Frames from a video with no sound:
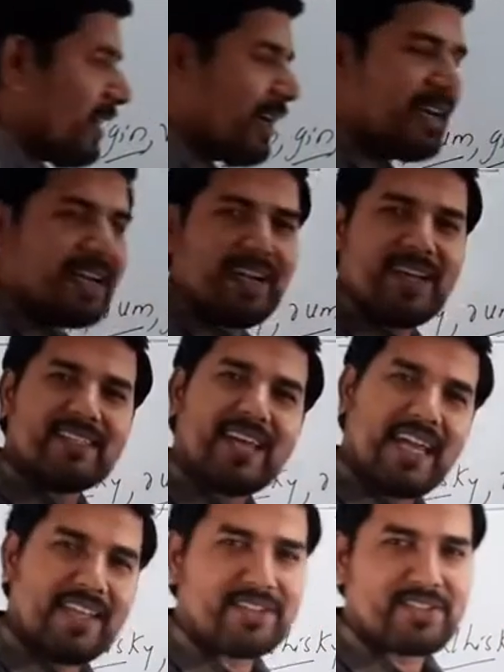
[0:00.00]
It contains
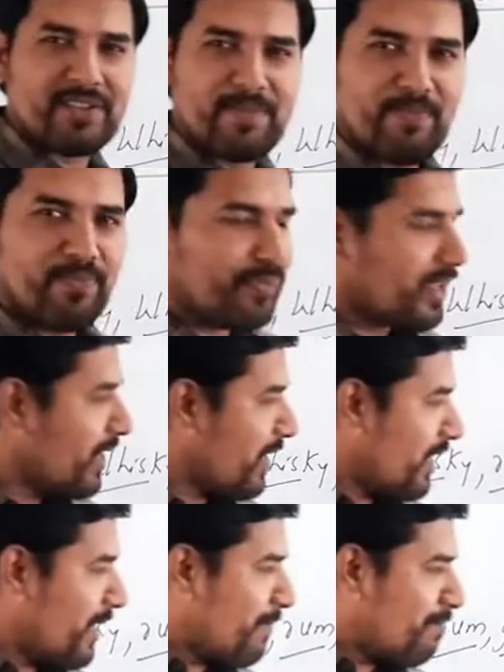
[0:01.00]
highest.
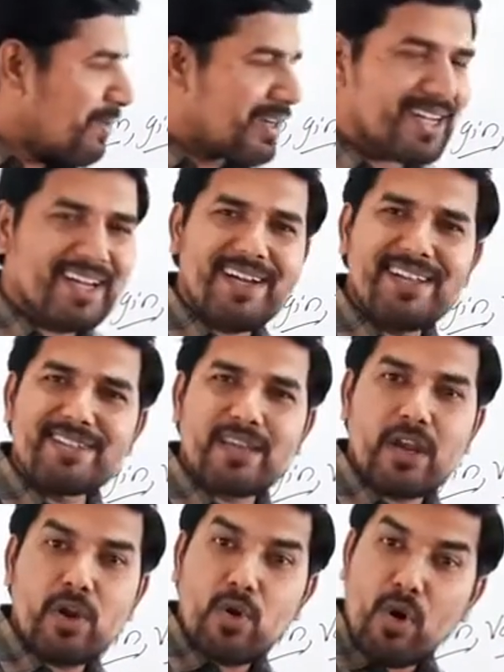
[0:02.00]
But it
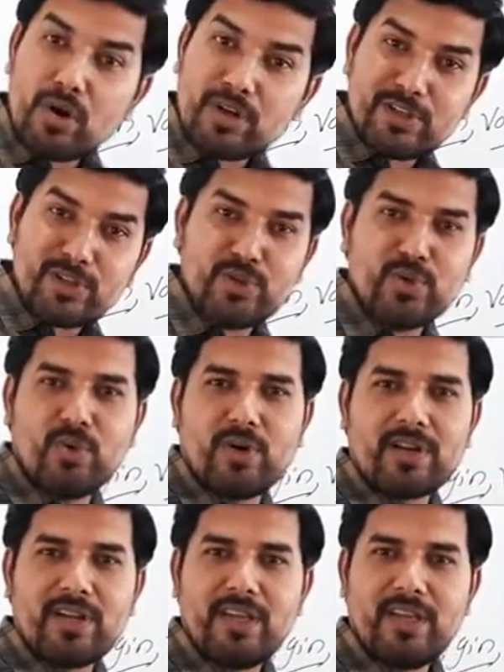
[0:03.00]
is not
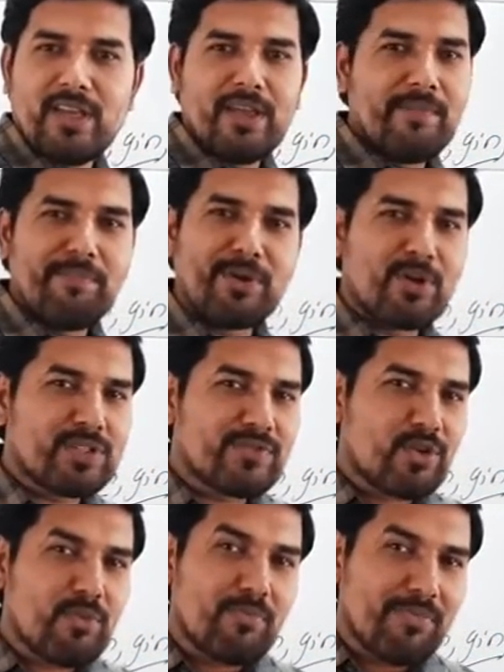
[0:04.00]
sure, because
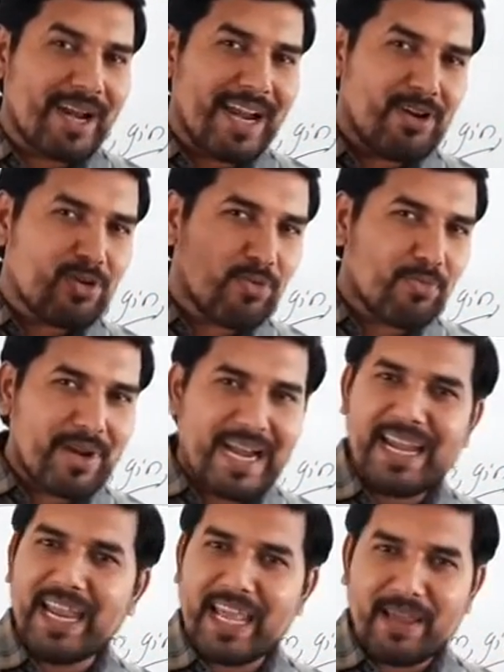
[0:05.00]
from brand to
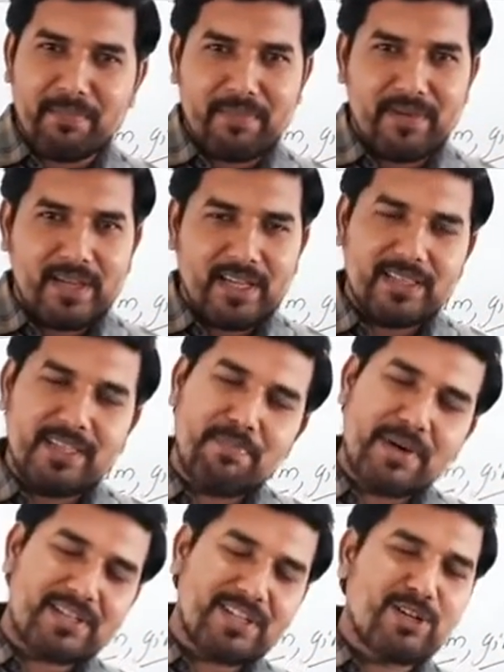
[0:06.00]
brand name, the
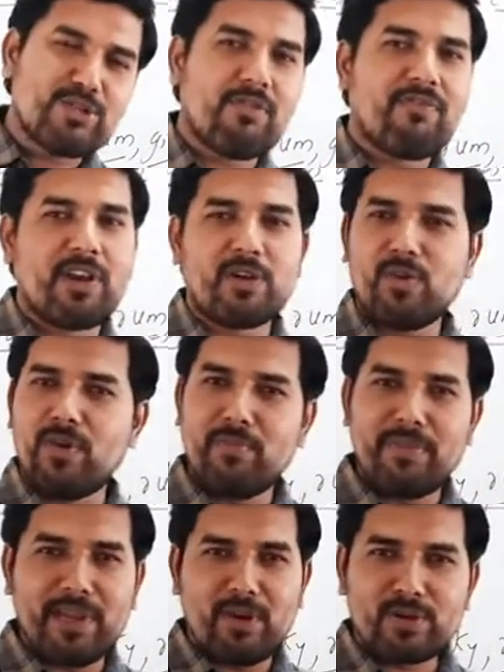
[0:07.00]
percentage of alcohol
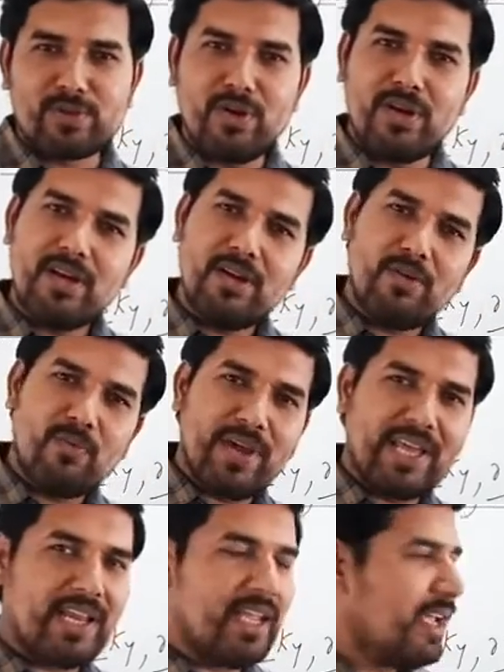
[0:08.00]
may also
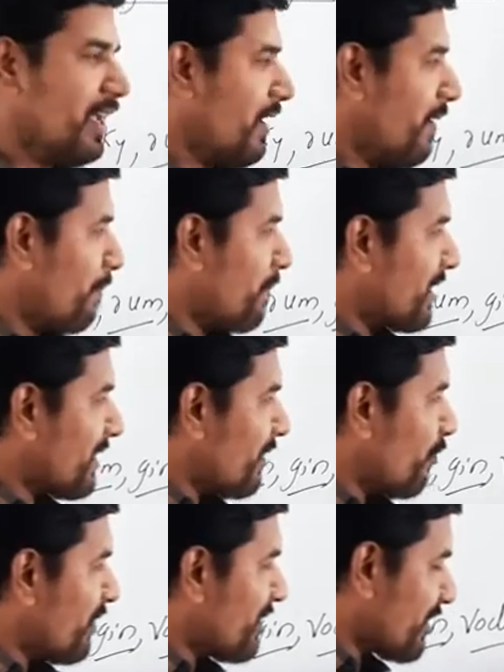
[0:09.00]
vary.
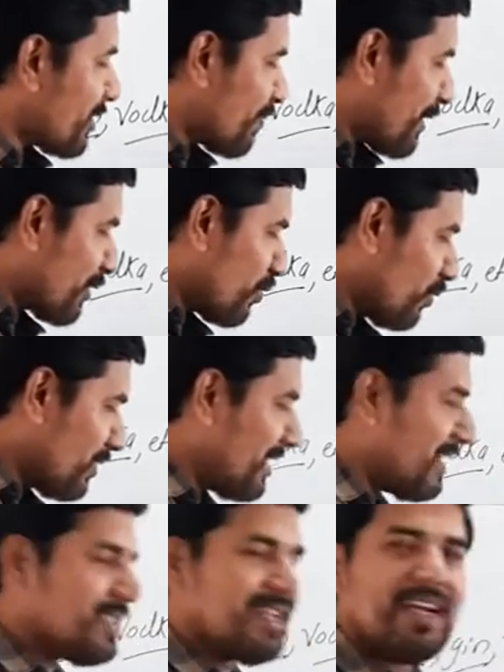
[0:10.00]
But with respect to
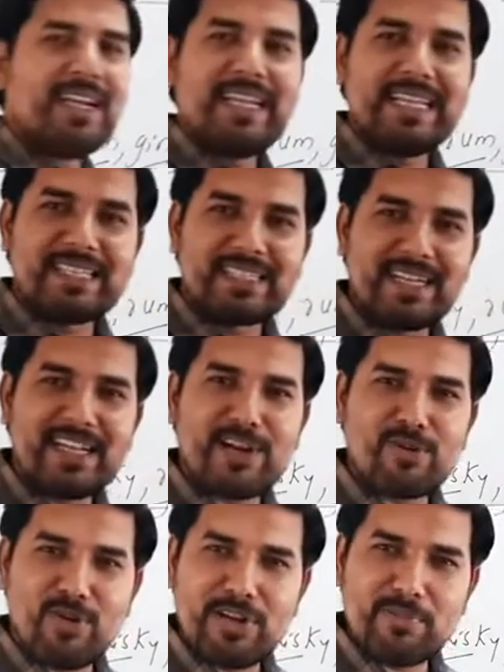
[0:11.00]
these distilled
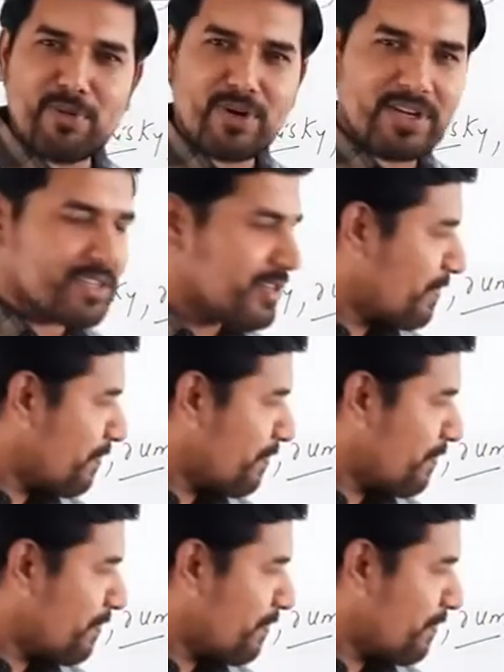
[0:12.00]
alcoholic products,